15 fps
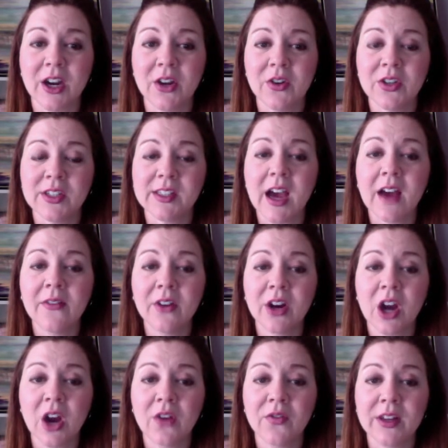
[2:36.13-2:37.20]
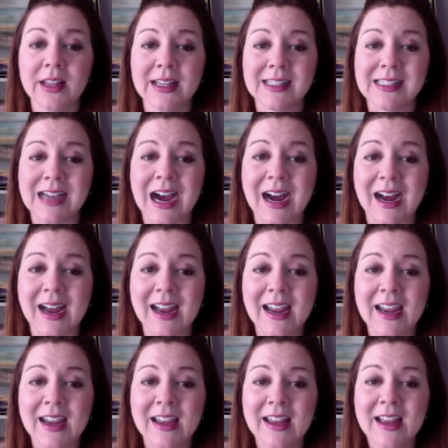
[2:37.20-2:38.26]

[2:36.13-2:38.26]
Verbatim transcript: you just hover over this eye